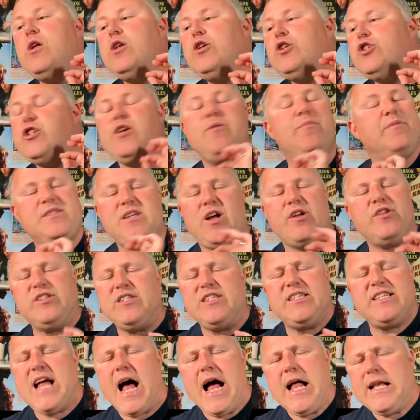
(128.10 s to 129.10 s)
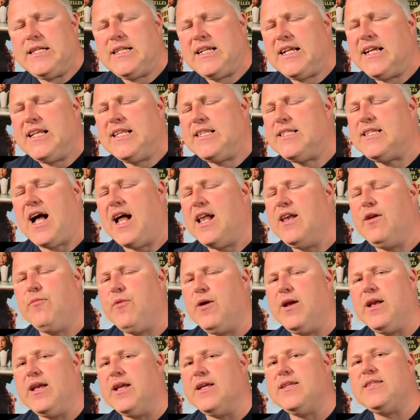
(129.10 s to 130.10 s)
She was outstanding in Silent
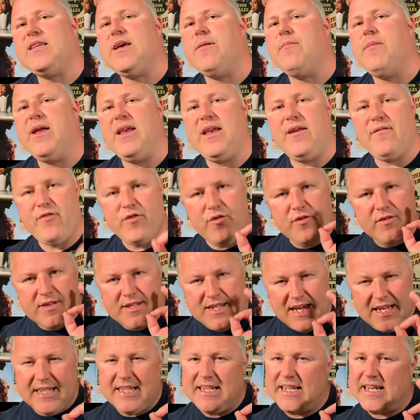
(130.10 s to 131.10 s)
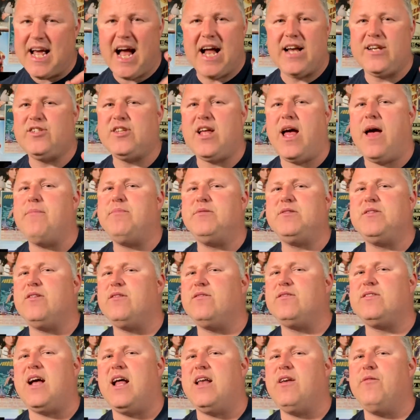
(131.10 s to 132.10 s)
Witness. I mean, if you didn't catch that episode
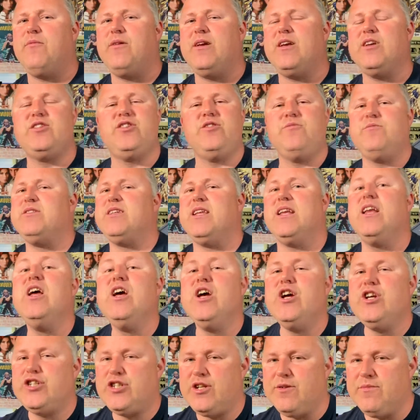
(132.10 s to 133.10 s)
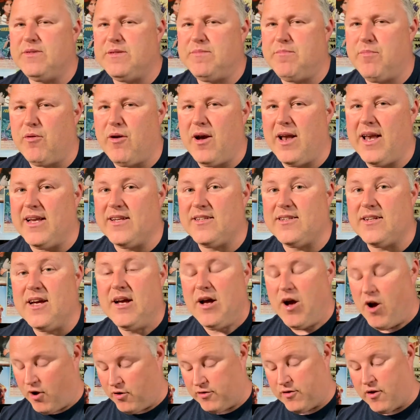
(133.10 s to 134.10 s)
of Silent Witness she was in, she was brilliant,
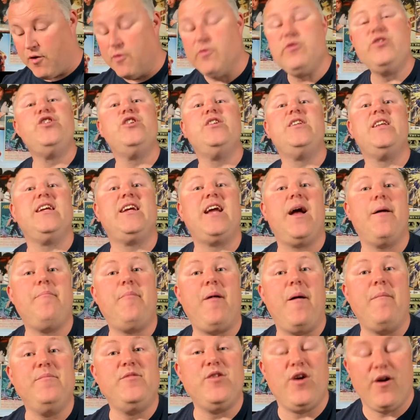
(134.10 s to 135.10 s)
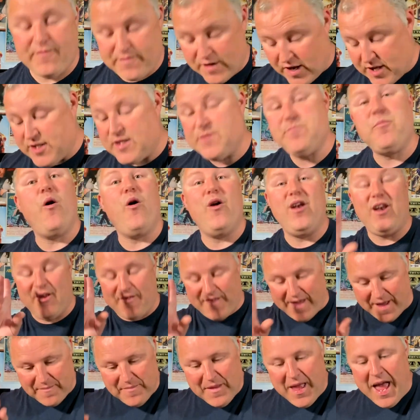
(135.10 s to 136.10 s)
although she did get bumped off. Spoiler
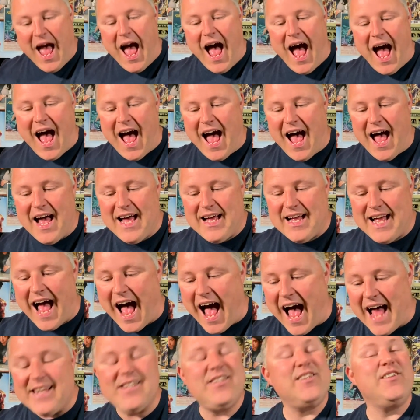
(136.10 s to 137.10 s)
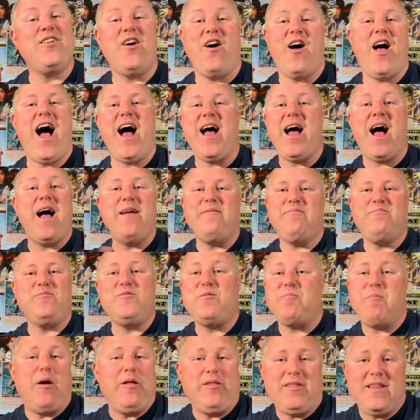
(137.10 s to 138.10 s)
there. I
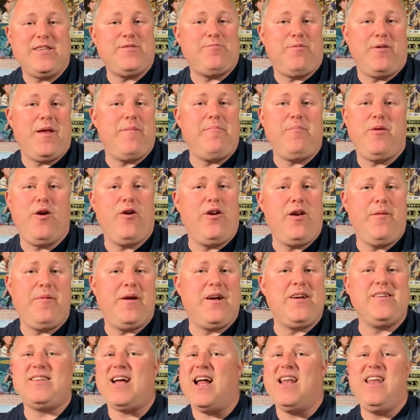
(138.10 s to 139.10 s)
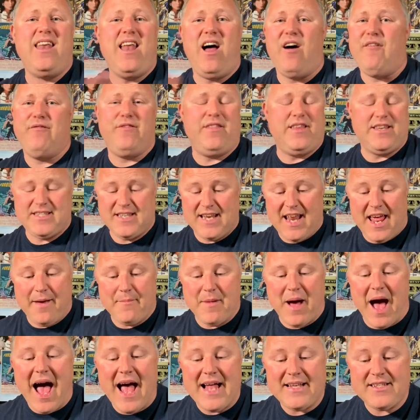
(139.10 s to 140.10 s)
put this one in purely because I love this
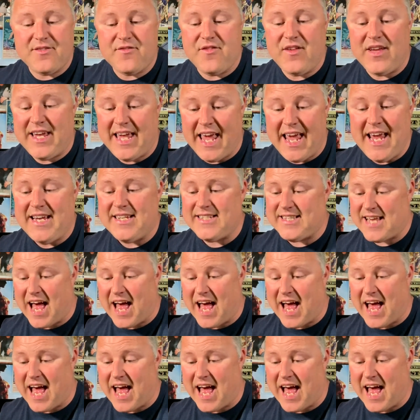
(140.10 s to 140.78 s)
name. At The Geek's